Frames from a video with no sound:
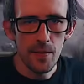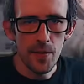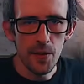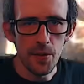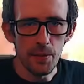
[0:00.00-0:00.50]

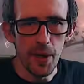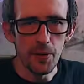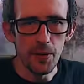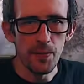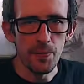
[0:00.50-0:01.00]
Using
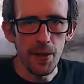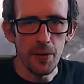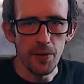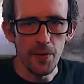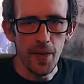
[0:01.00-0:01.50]
bells
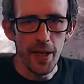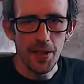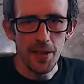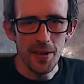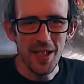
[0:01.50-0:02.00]
for
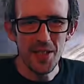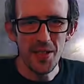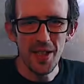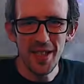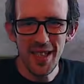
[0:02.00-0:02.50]
rares is a
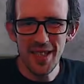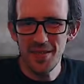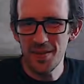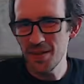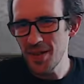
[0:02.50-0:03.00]
good idea.
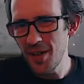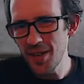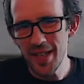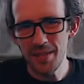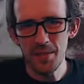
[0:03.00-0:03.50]
It
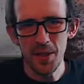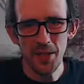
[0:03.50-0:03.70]
can't get much